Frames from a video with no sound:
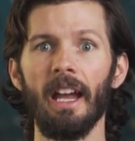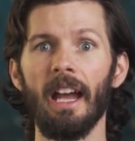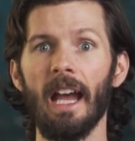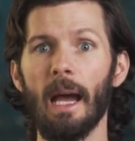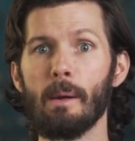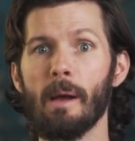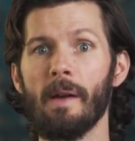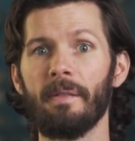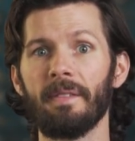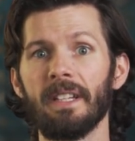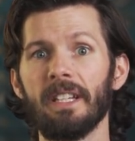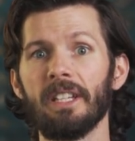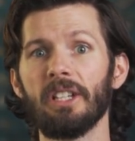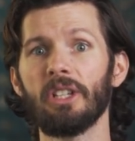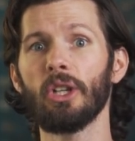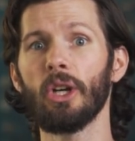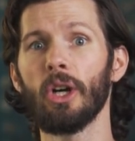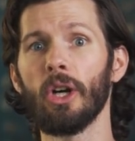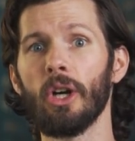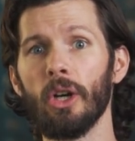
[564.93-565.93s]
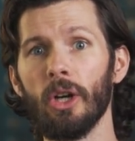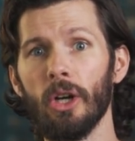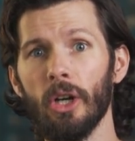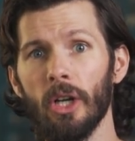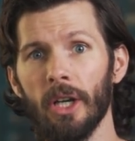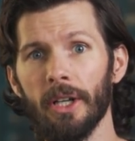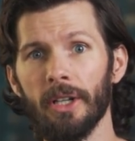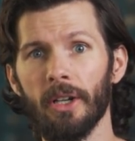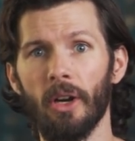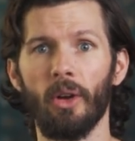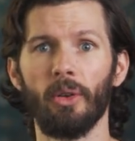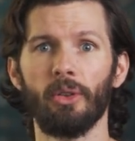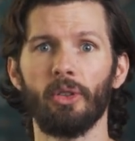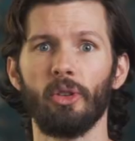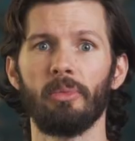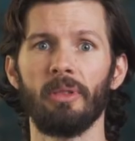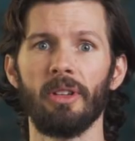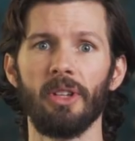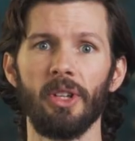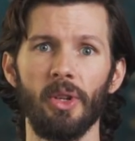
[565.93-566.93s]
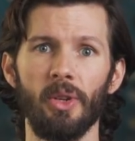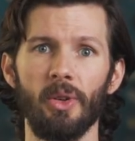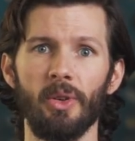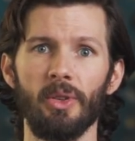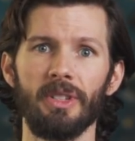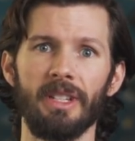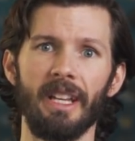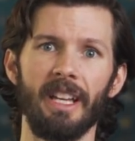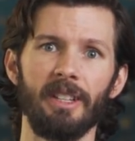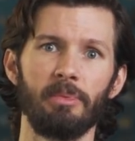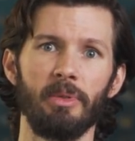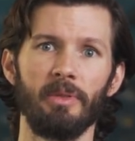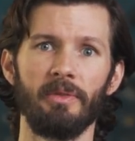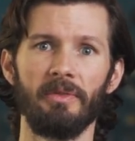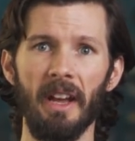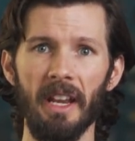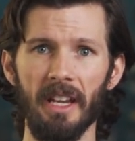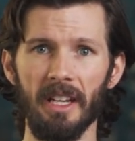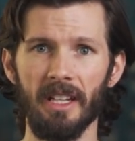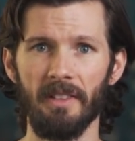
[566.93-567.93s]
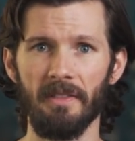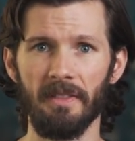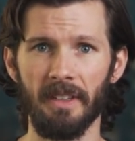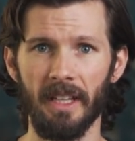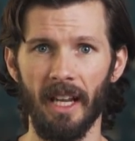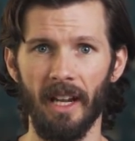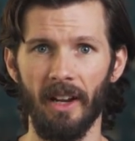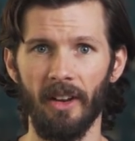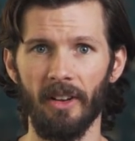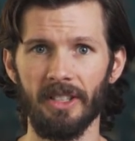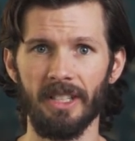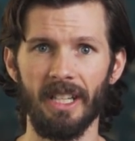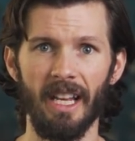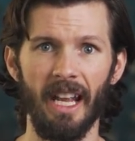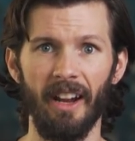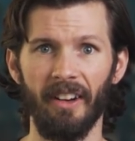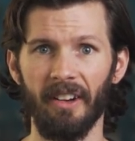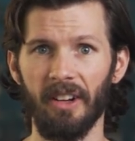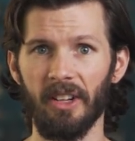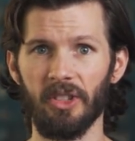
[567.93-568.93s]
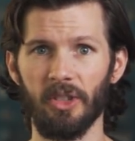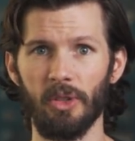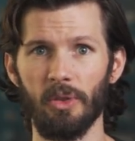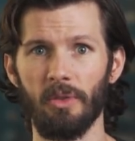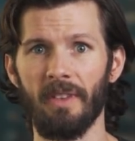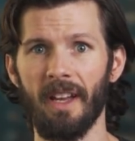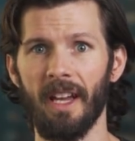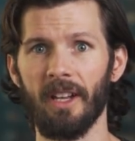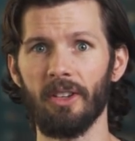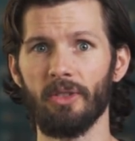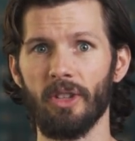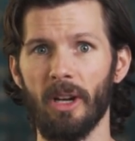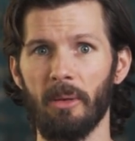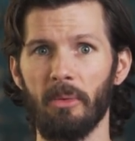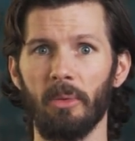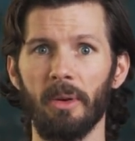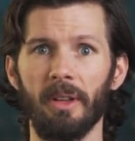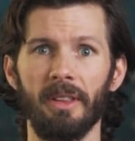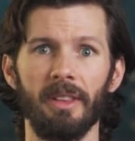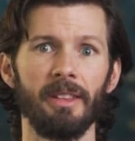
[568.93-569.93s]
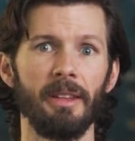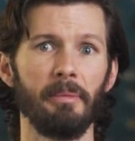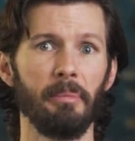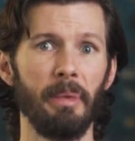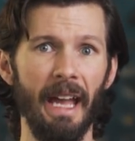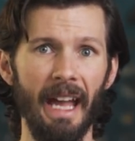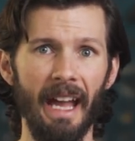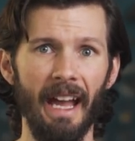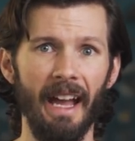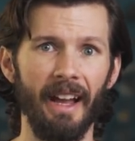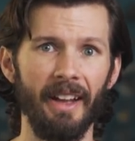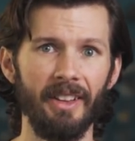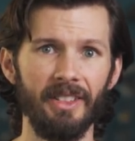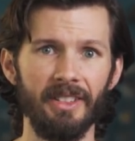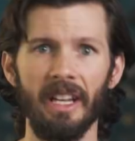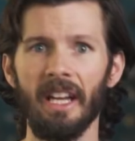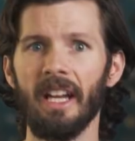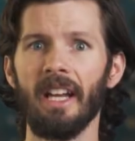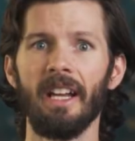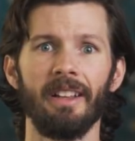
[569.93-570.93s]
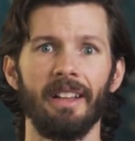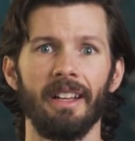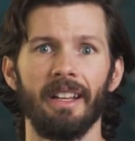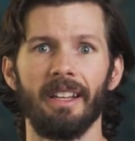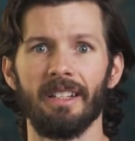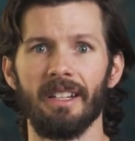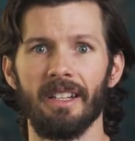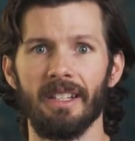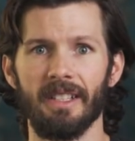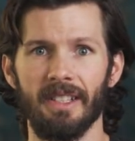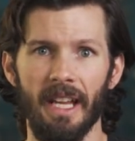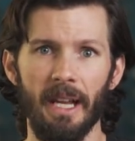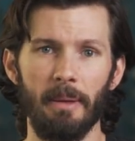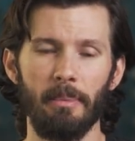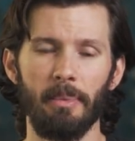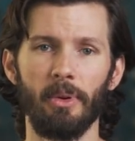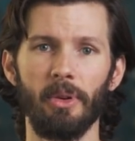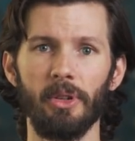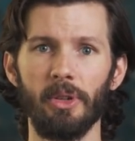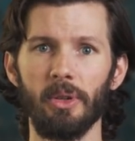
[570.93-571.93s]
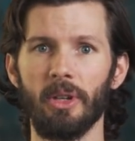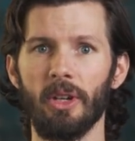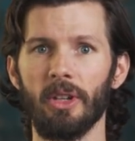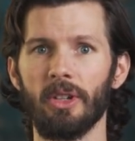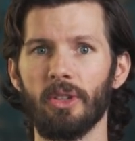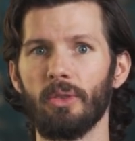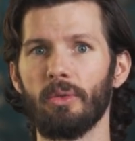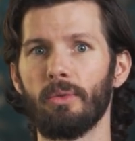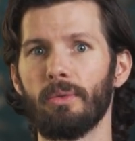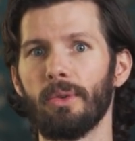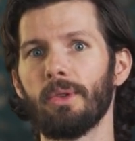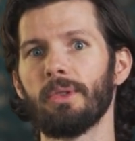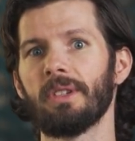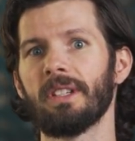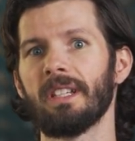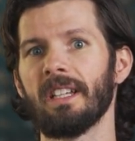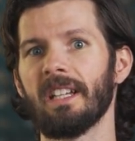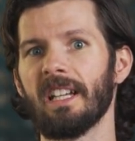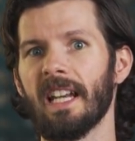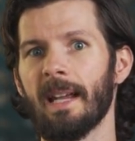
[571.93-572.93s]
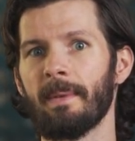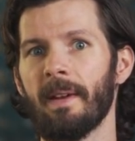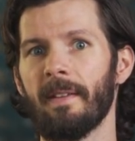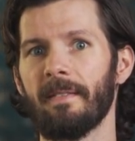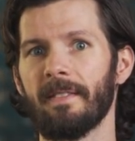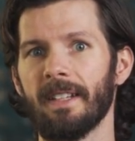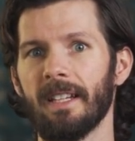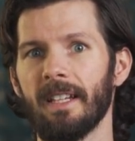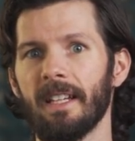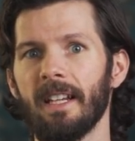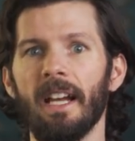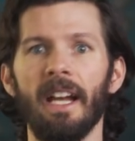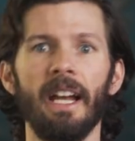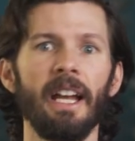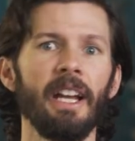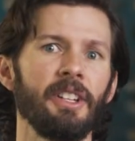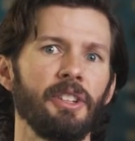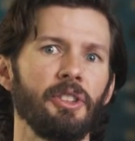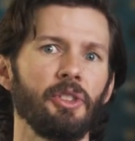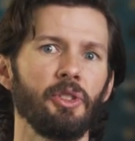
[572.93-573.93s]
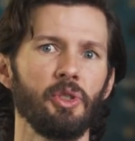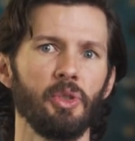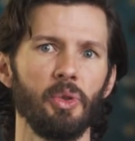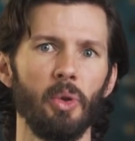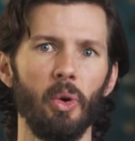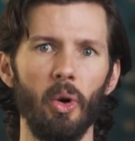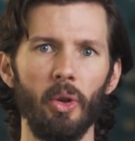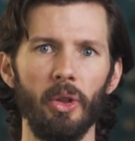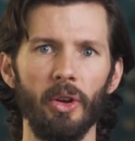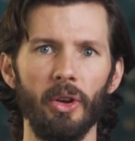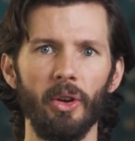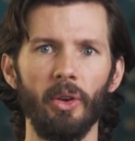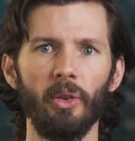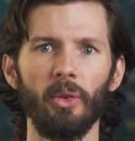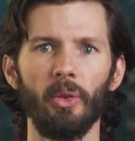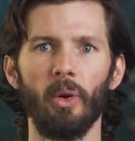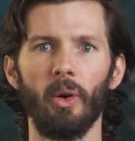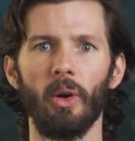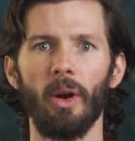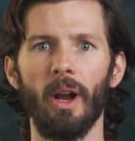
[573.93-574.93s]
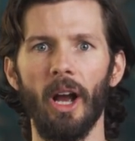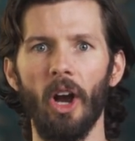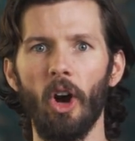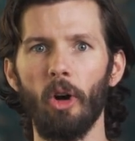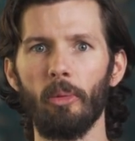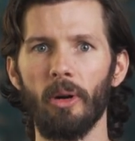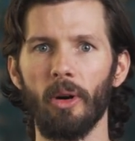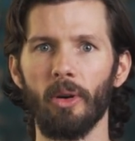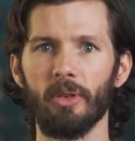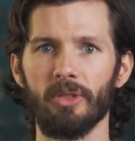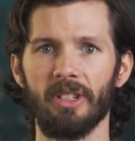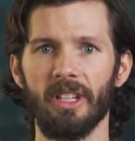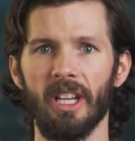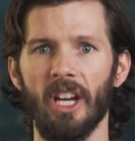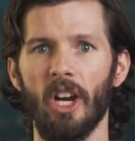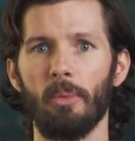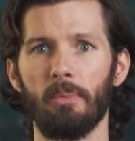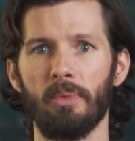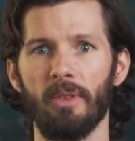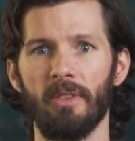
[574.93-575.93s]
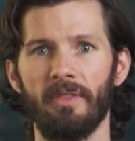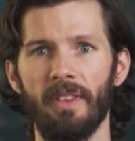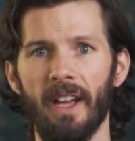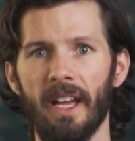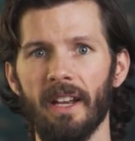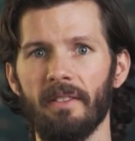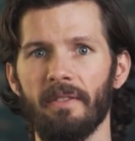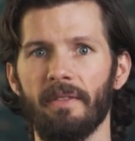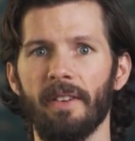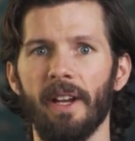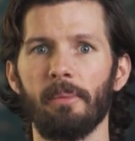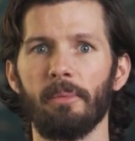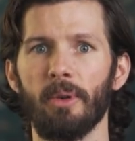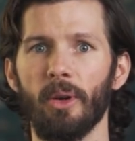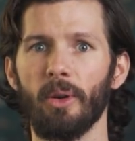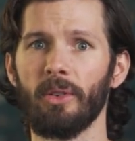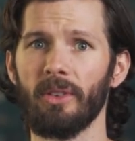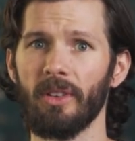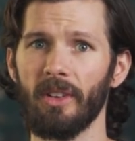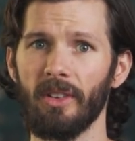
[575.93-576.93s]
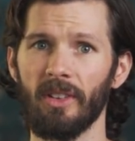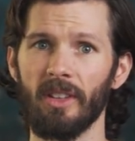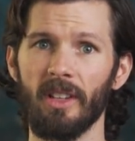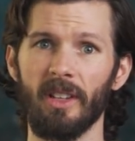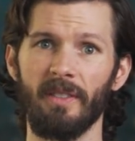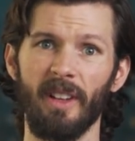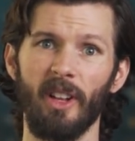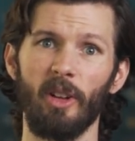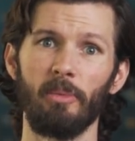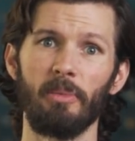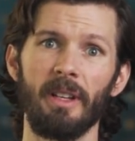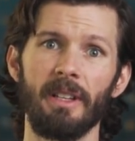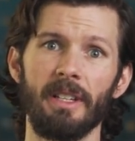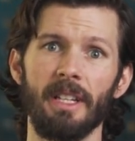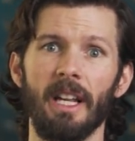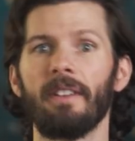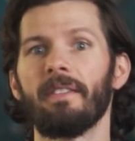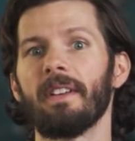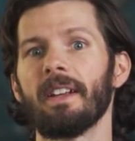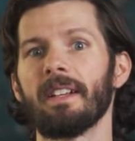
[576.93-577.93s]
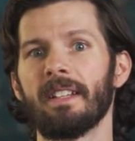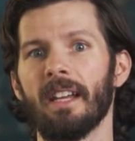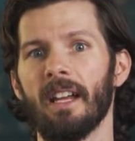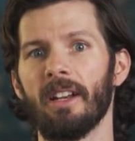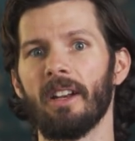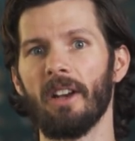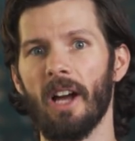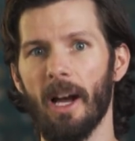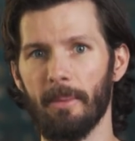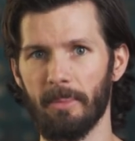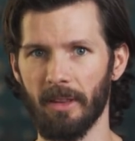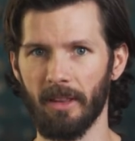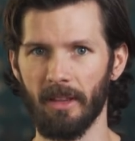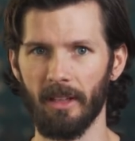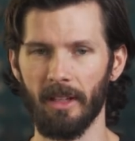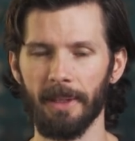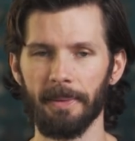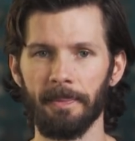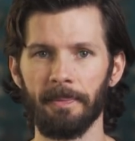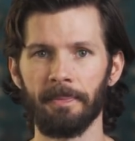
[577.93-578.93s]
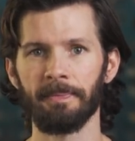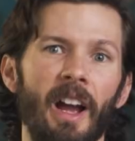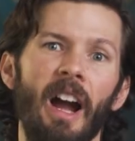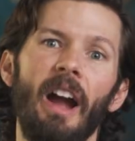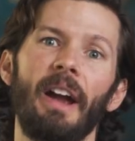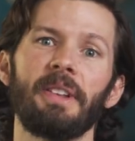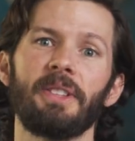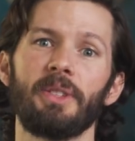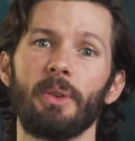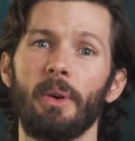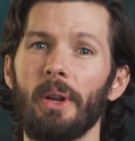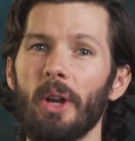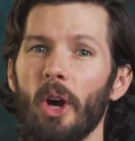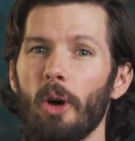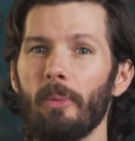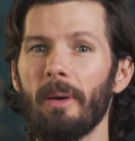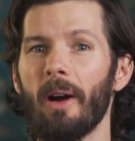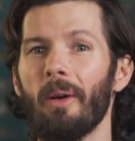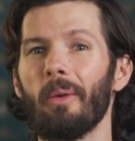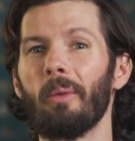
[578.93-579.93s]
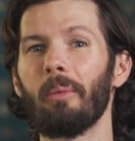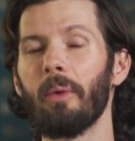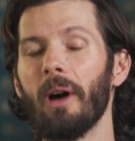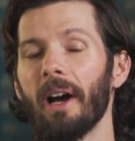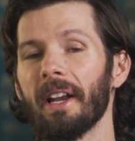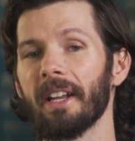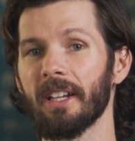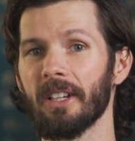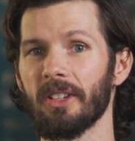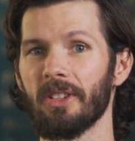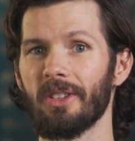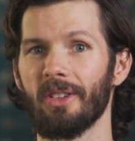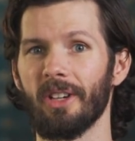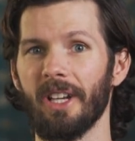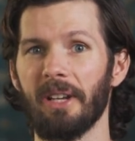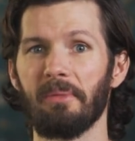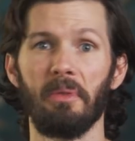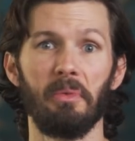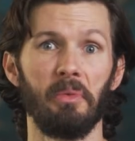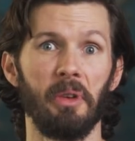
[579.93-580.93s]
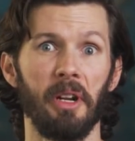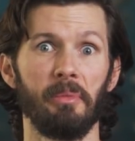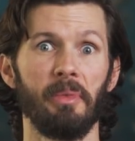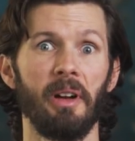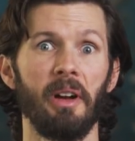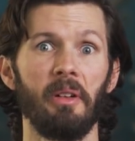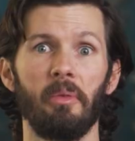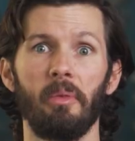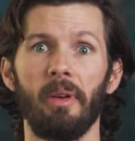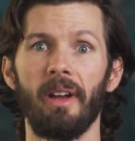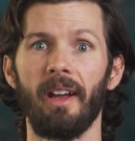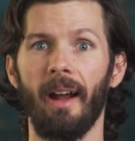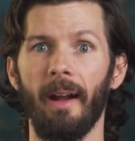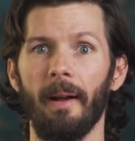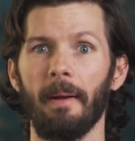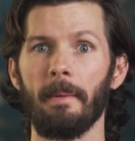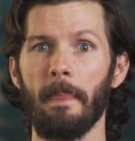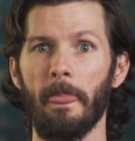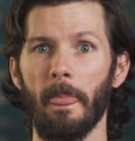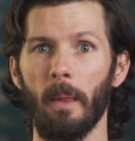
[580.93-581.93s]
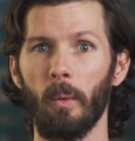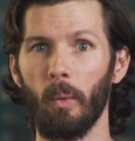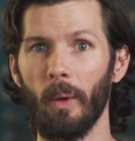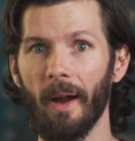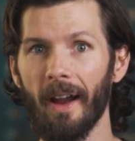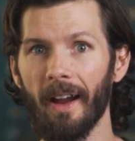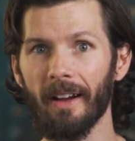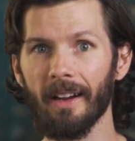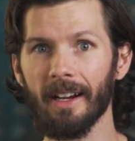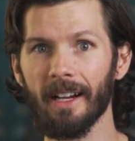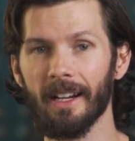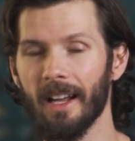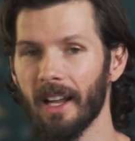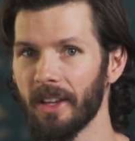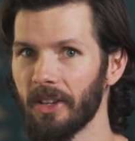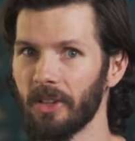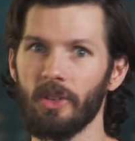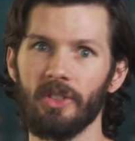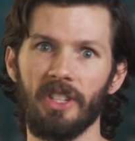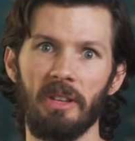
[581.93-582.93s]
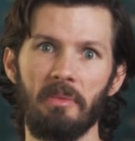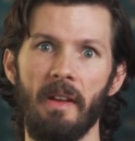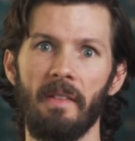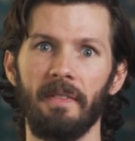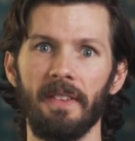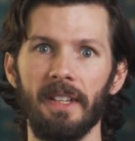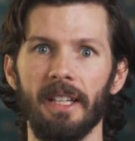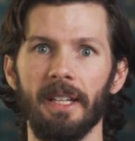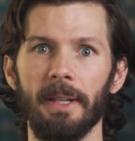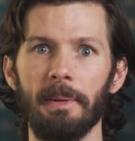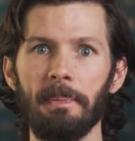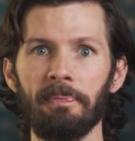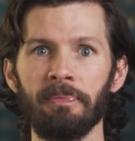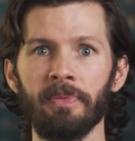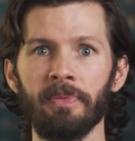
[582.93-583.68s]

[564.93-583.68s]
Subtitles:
MFD could also be used as preventative care to areas you've had trouble with in the past. Like an example, you could do routine MFD to the shoulders or elbows to help prevent fibrosis and development of a tendinopathy. All right, so we know about what it can treat, but what about where? Where can I use MFD?